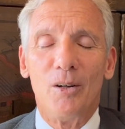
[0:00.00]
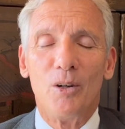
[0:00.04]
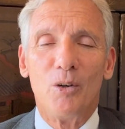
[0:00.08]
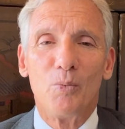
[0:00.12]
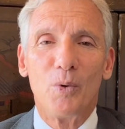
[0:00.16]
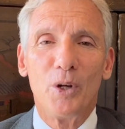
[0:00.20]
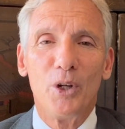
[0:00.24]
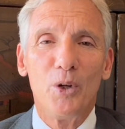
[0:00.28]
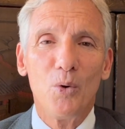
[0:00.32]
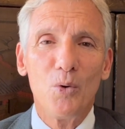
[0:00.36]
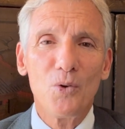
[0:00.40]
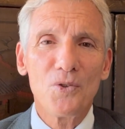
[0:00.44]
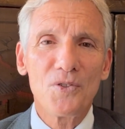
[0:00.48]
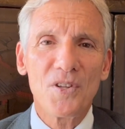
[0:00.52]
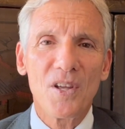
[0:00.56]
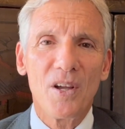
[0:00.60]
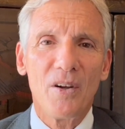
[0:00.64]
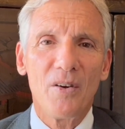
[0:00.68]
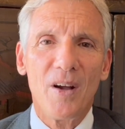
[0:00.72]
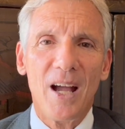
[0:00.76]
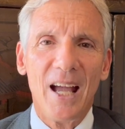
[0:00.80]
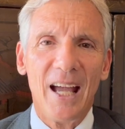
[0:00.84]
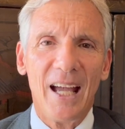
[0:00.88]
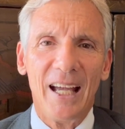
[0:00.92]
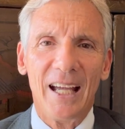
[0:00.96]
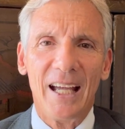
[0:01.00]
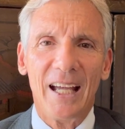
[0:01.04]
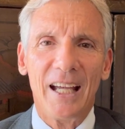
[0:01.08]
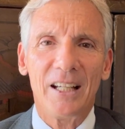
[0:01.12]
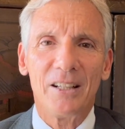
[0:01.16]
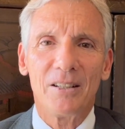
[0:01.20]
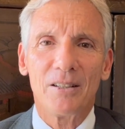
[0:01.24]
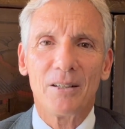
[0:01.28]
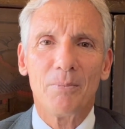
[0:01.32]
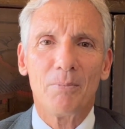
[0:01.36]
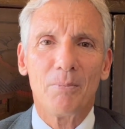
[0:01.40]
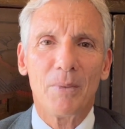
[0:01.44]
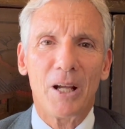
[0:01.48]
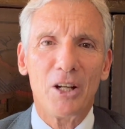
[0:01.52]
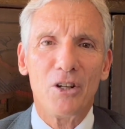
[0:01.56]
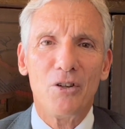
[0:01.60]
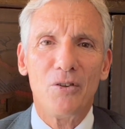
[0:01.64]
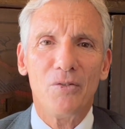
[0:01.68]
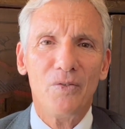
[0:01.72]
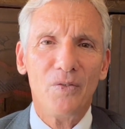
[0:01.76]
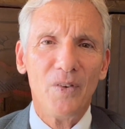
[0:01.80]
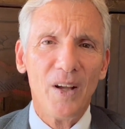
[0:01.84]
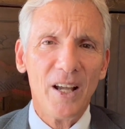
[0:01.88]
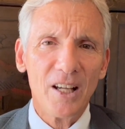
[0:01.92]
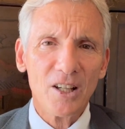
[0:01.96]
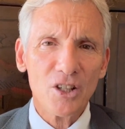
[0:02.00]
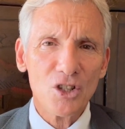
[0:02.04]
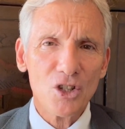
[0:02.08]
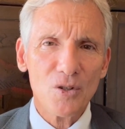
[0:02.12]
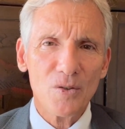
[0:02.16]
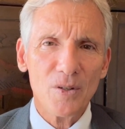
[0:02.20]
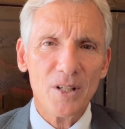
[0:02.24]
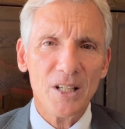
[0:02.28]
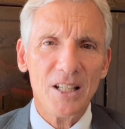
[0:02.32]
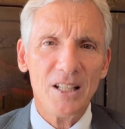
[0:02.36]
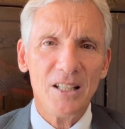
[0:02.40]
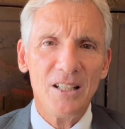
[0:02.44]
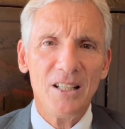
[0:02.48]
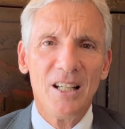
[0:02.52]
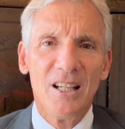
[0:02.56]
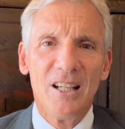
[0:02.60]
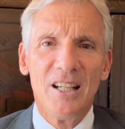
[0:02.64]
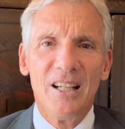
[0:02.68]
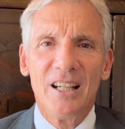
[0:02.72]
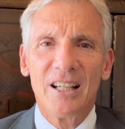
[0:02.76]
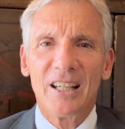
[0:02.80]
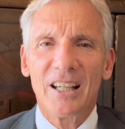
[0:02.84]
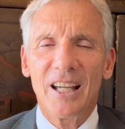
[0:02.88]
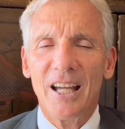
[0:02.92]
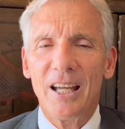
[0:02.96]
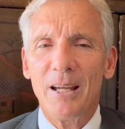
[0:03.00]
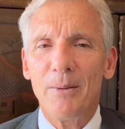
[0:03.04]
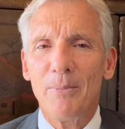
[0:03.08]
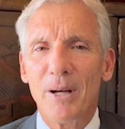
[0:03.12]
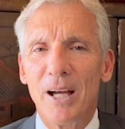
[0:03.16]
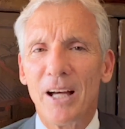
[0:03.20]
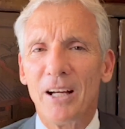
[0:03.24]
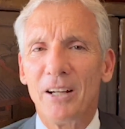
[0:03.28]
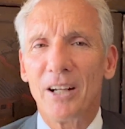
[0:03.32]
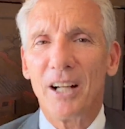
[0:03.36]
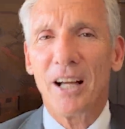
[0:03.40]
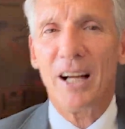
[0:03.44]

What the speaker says: We also had manufacturing came out